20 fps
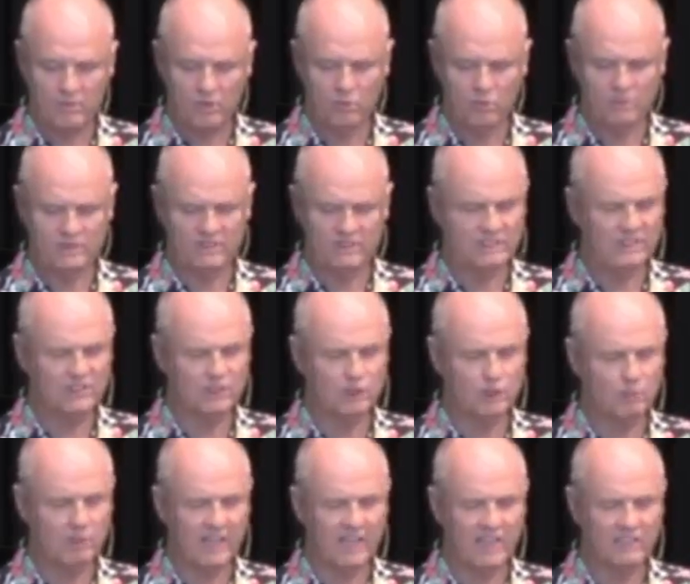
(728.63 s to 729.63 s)
we see his
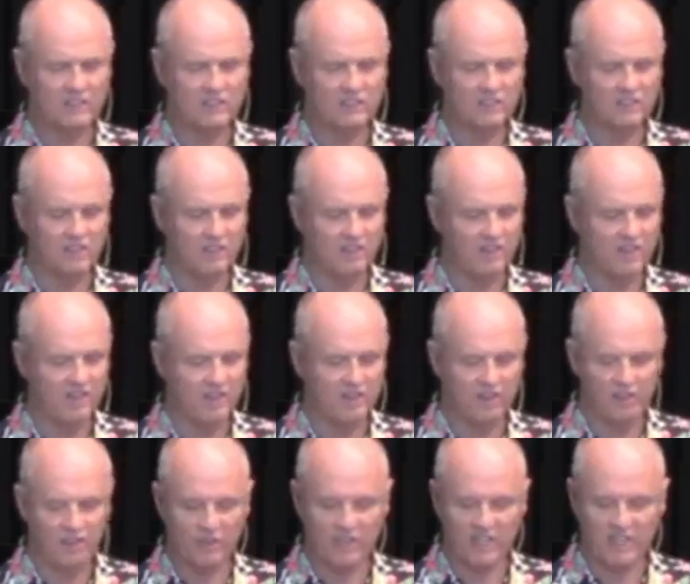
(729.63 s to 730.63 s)
compassion in the
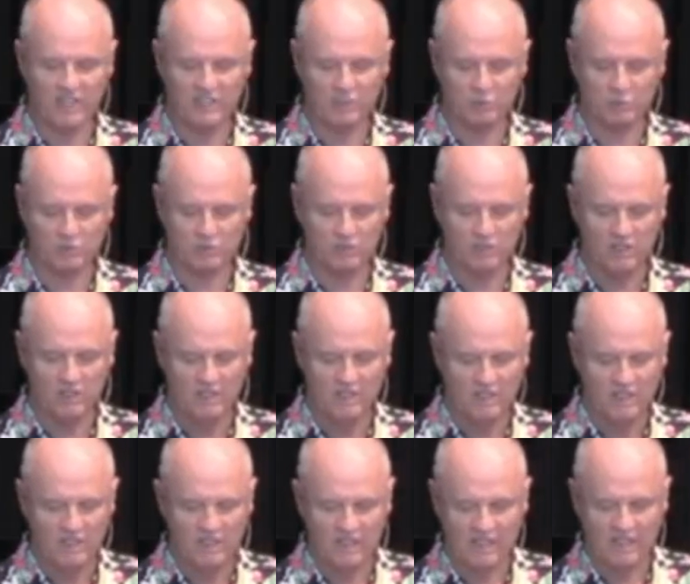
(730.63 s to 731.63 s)
other gospels
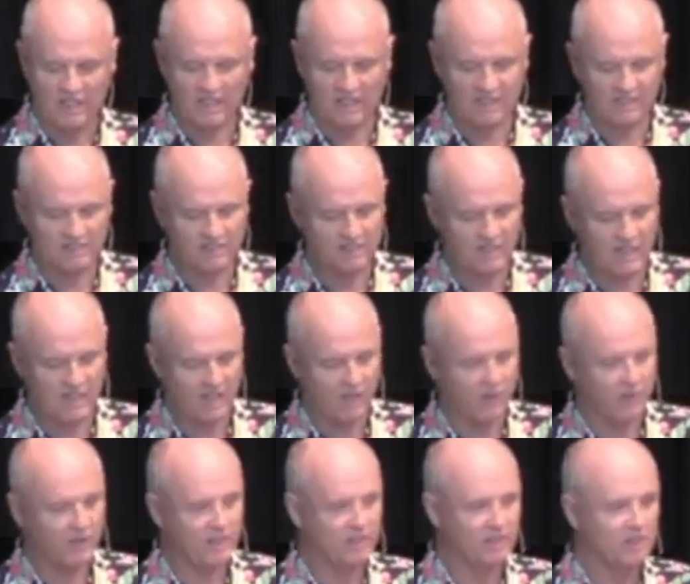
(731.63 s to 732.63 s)
and how
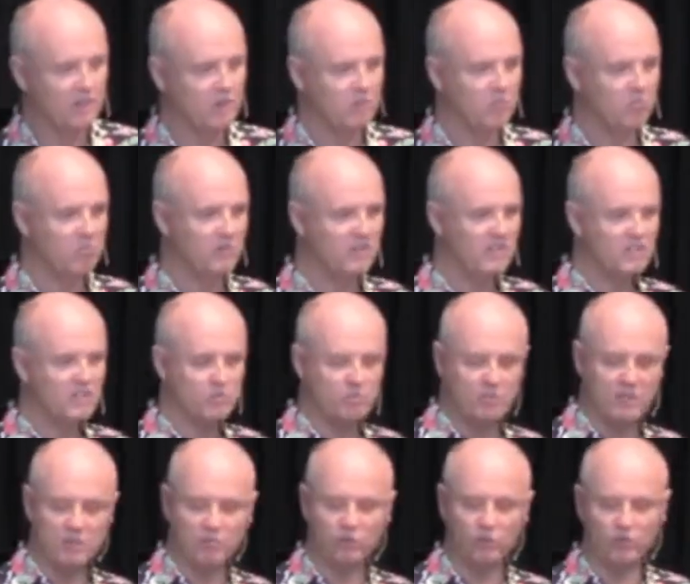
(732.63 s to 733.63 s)
he meets
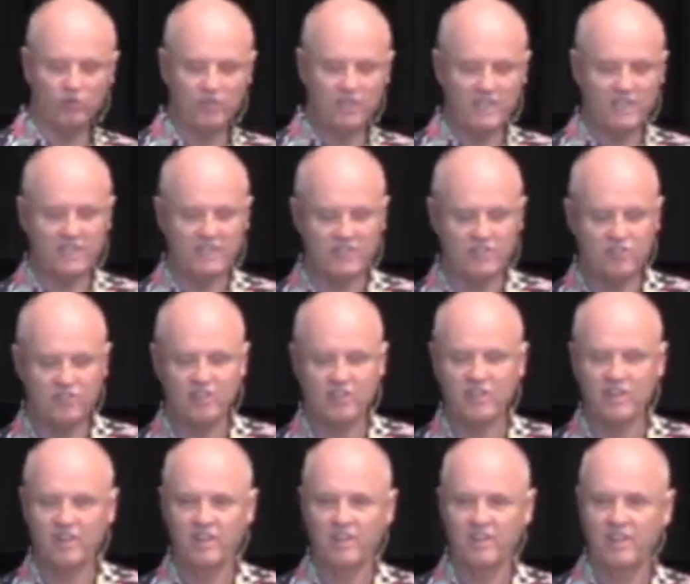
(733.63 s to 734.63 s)
people's needs.
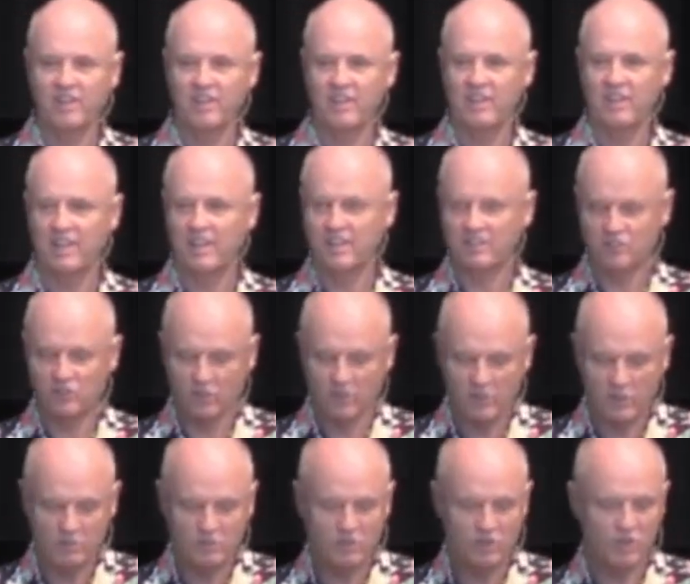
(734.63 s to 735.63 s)
And so
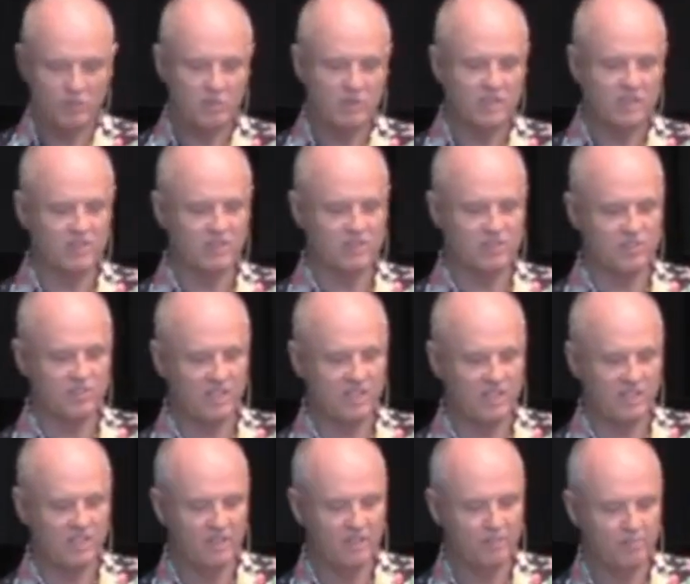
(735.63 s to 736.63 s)
he was going to meet this
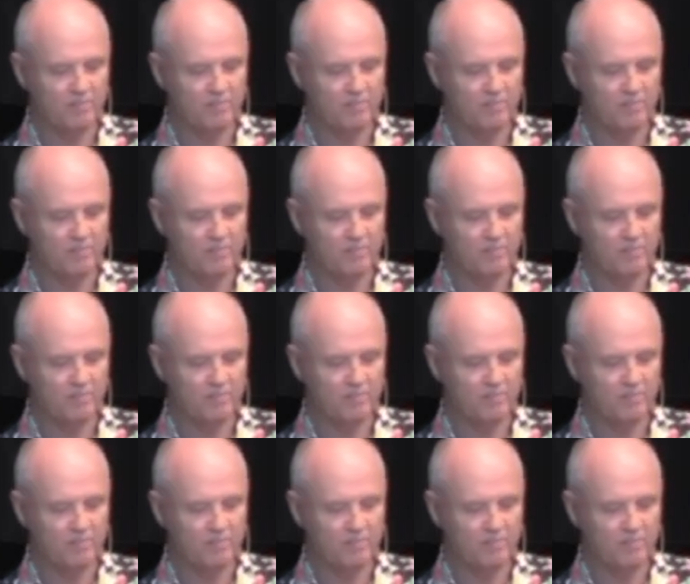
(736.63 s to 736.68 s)
need.